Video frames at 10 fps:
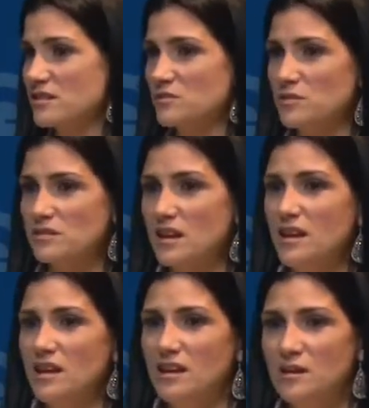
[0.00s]
This was
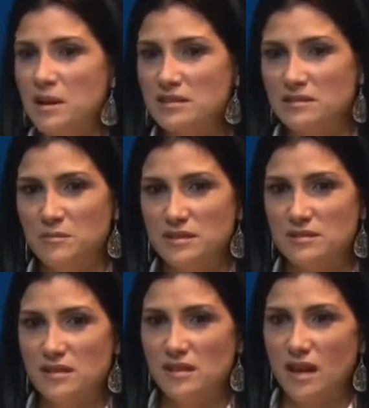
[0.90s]

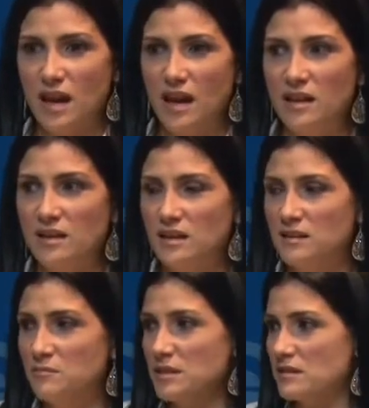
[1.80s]
MSNBC and
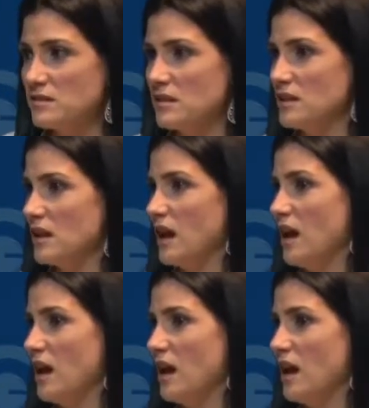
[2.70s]
NBC,